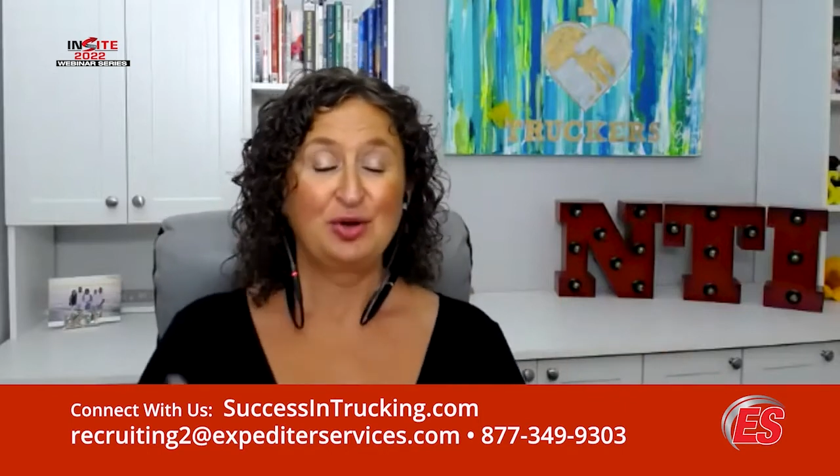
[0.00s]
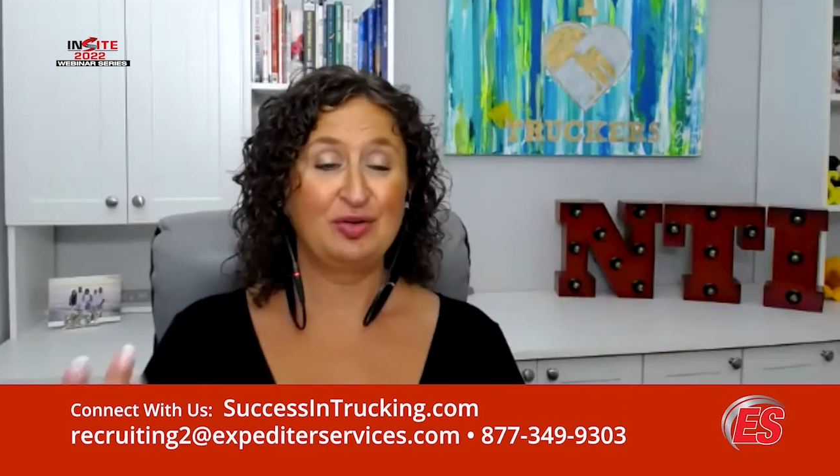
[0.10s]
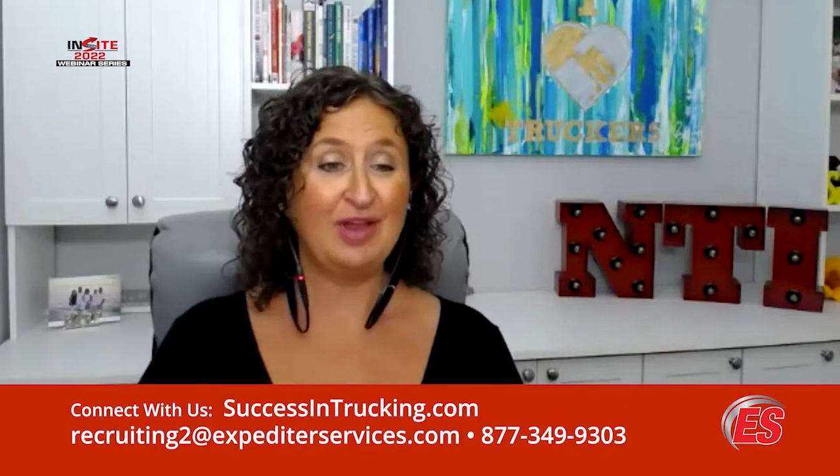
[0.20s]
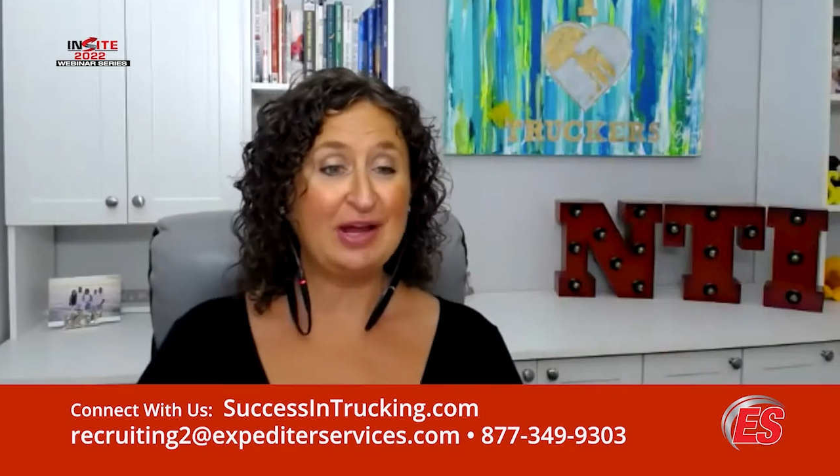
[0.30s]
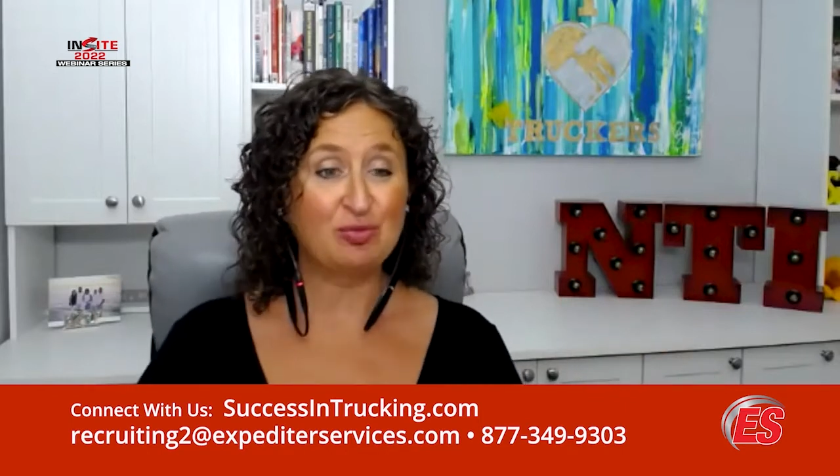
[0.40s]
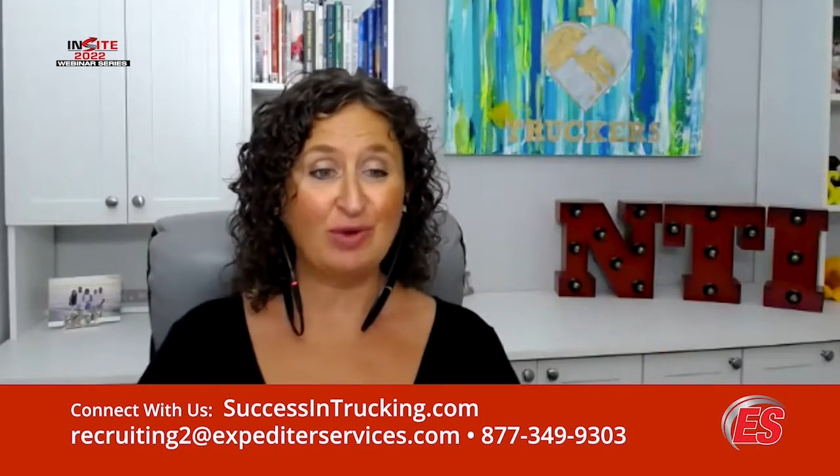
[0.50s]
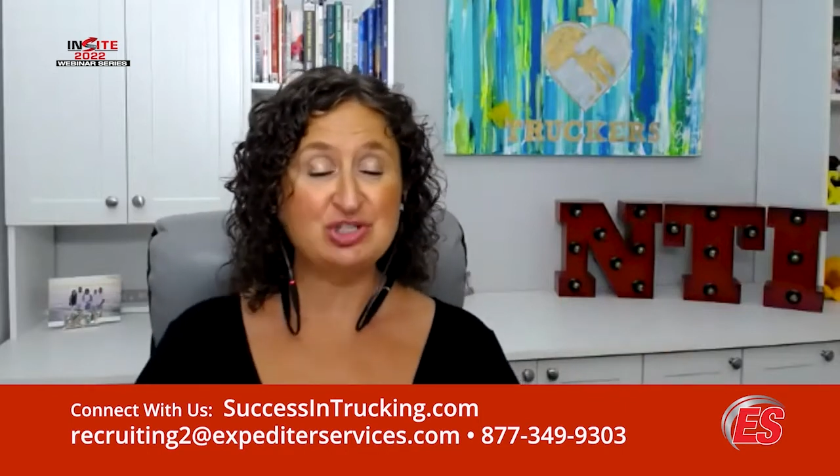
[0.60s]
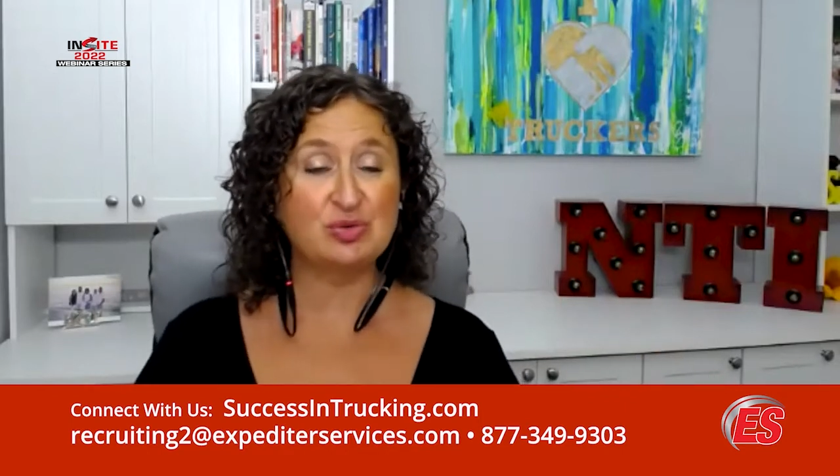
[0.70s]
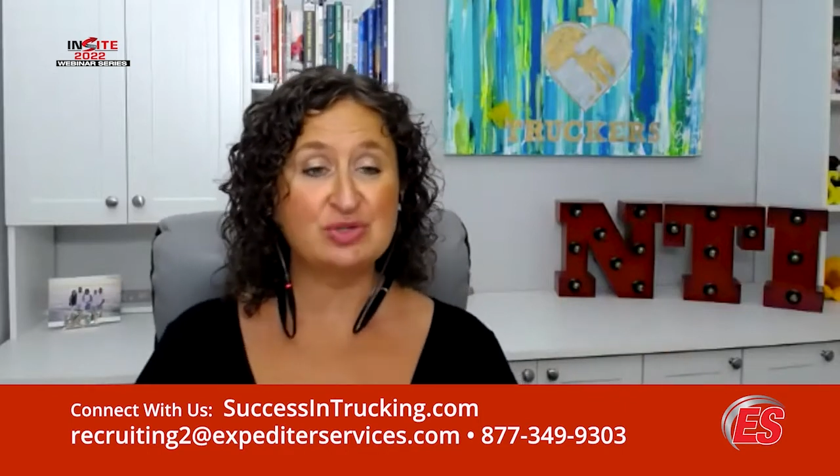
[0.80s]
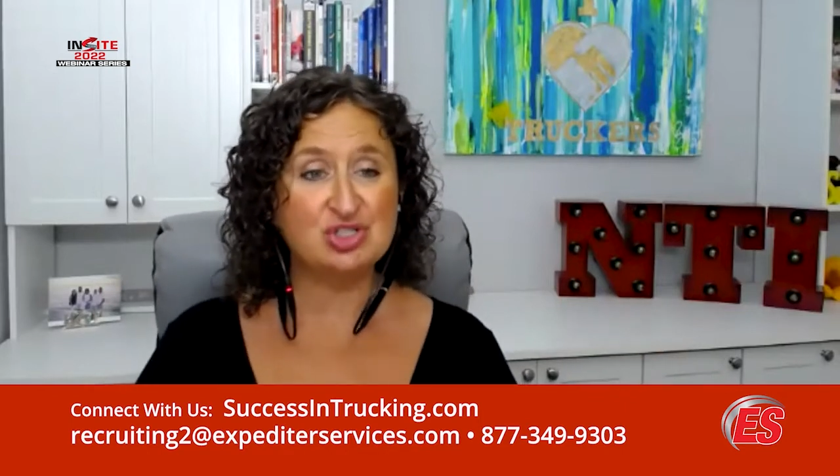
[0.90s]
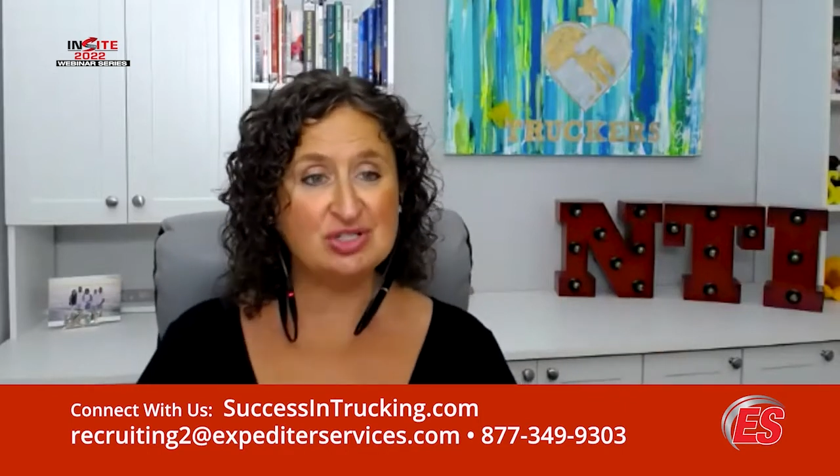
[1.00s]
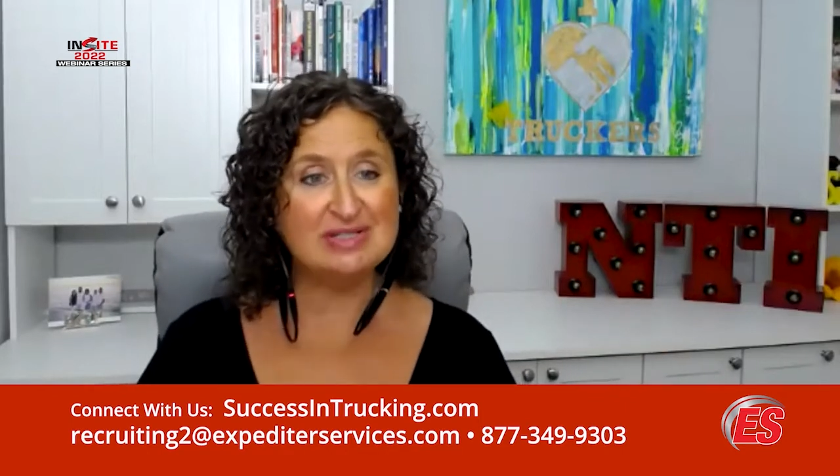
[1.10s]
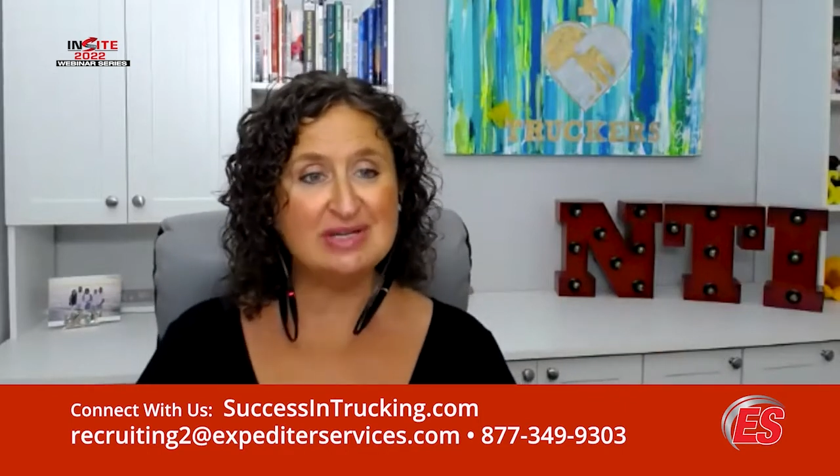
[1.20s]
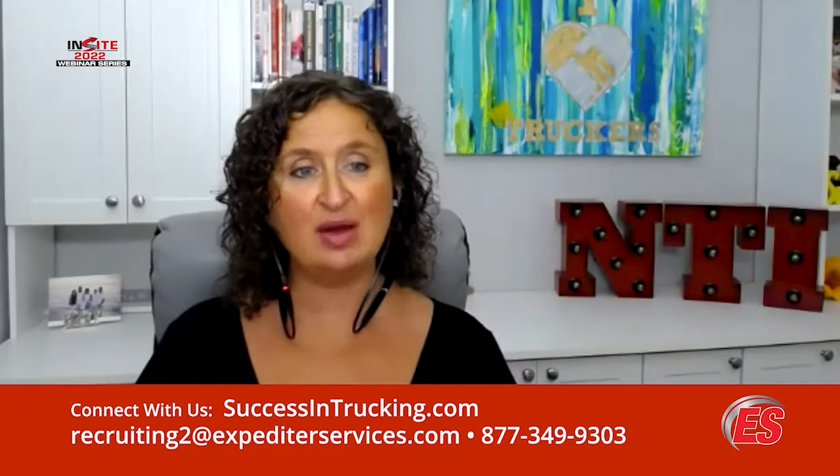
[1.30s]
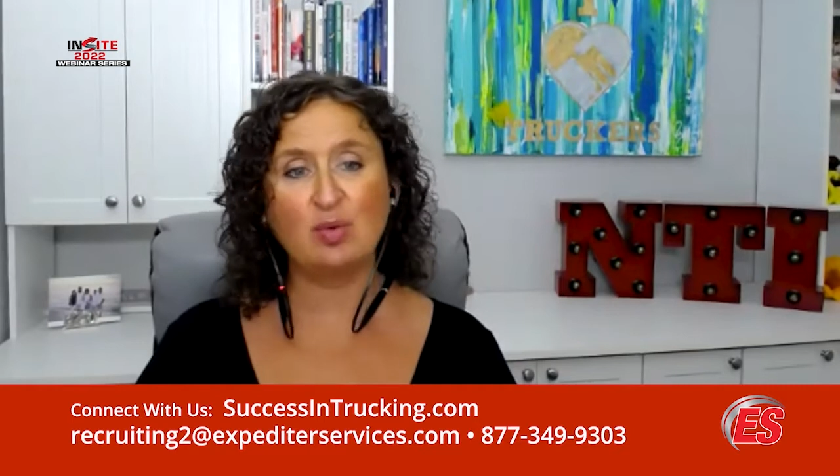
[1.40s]
like Rachel was just
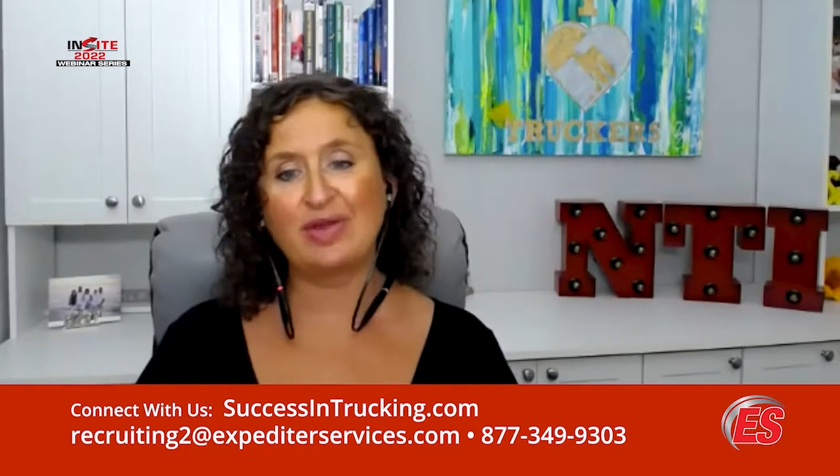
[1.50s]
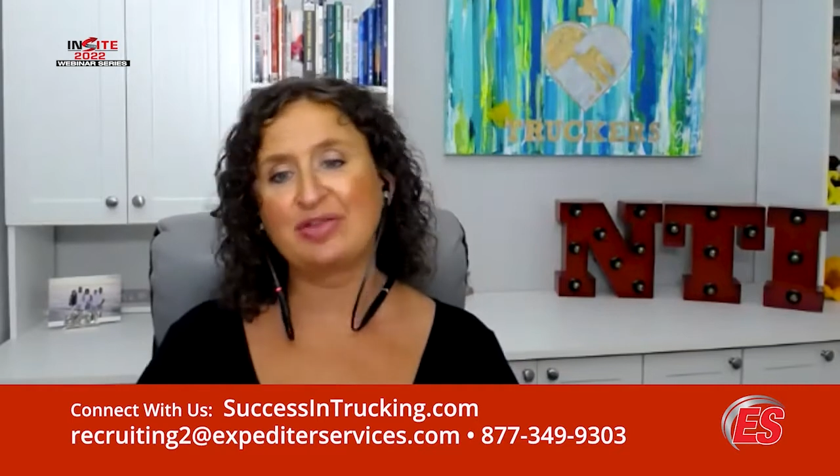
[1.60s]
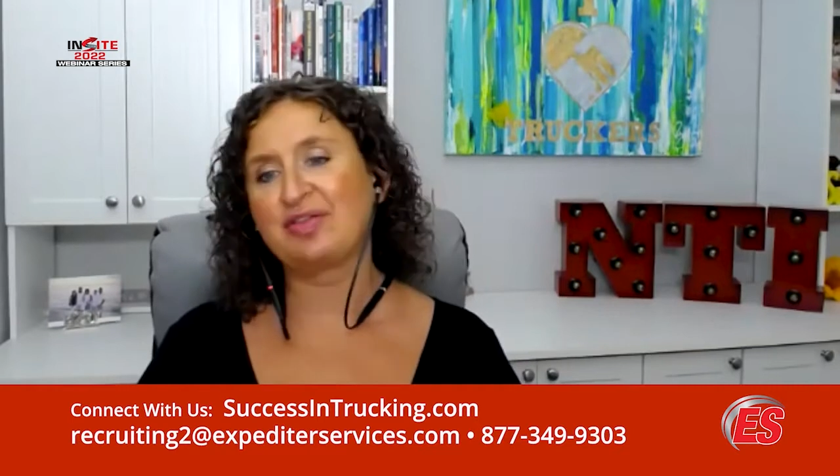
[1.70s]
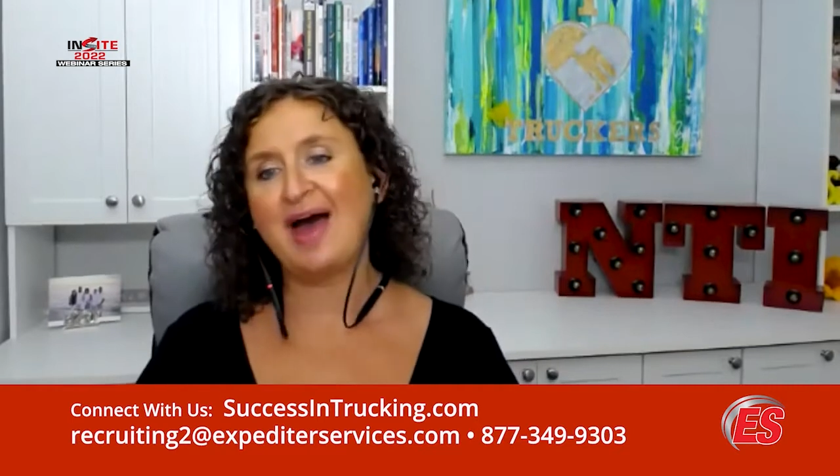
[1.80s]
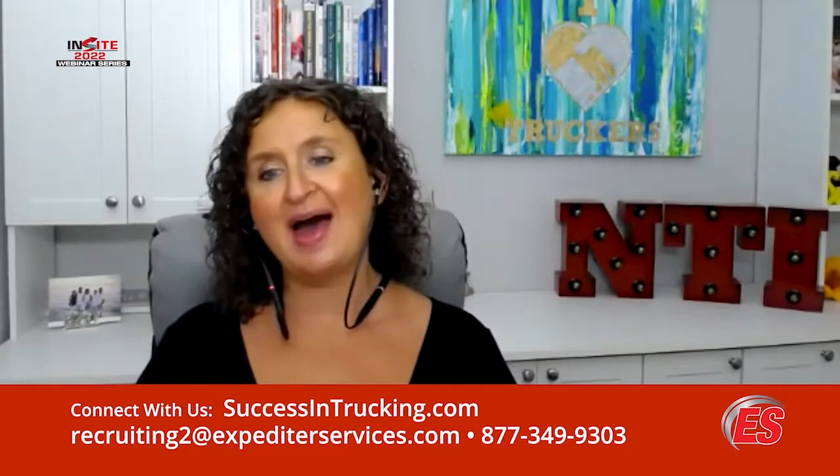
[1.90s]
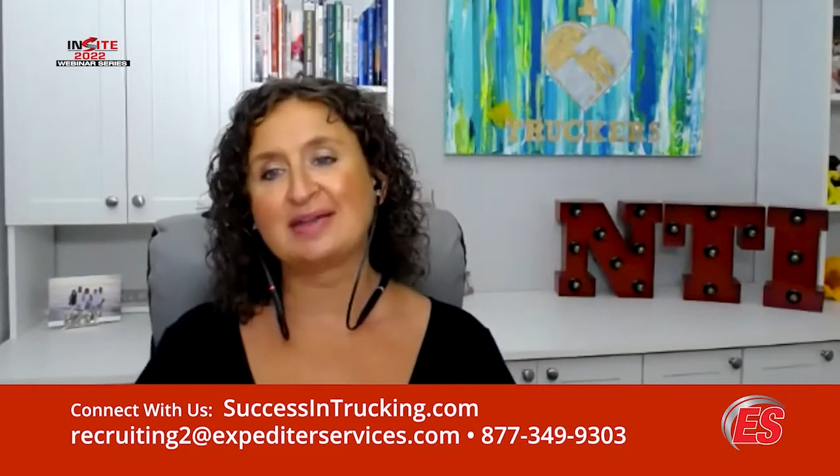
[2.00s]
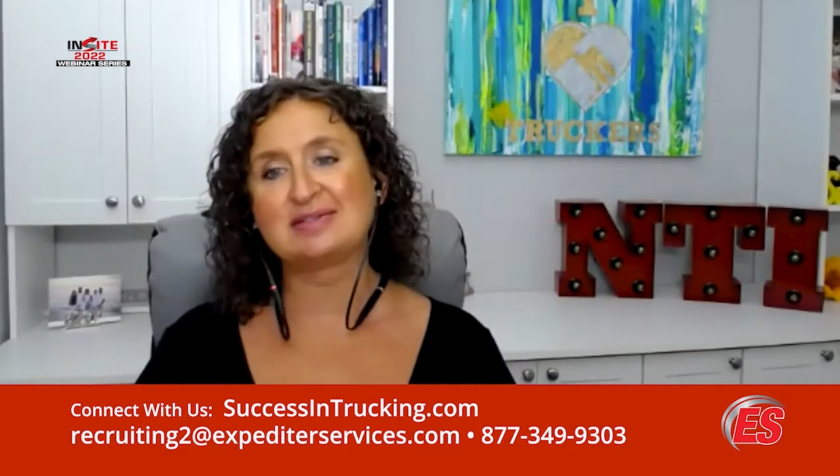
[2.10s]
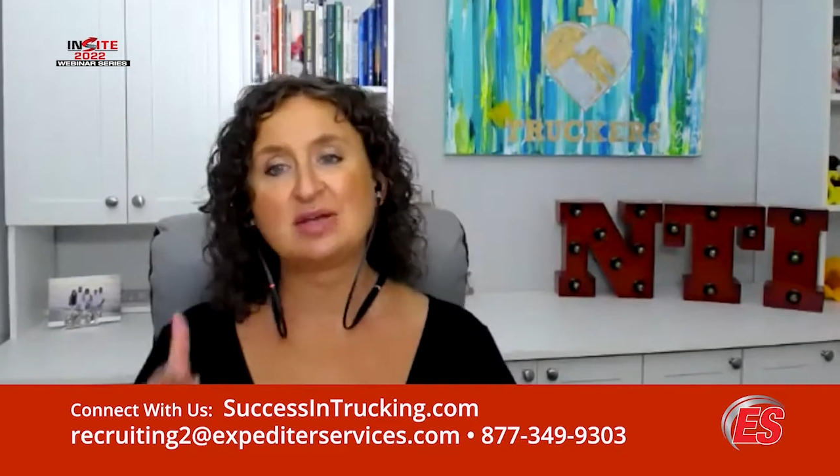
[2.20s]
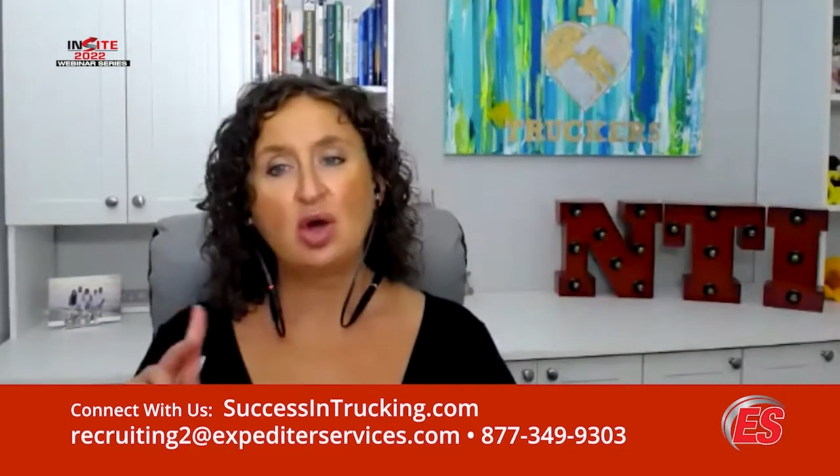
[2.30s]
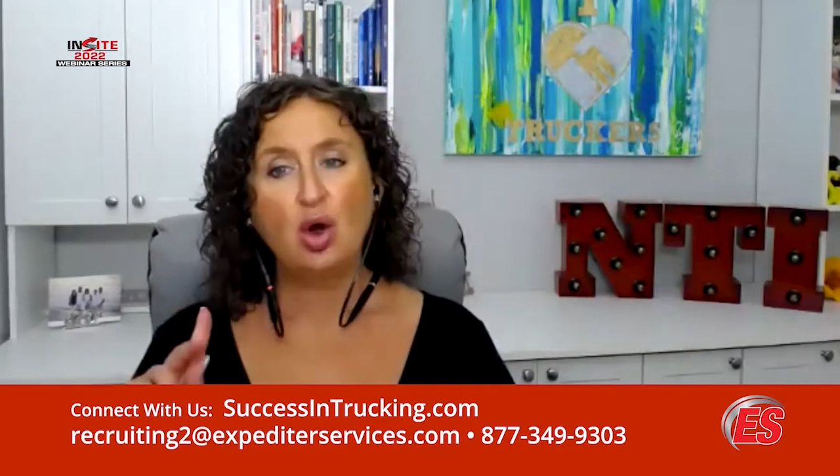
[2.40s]
saying, whether that's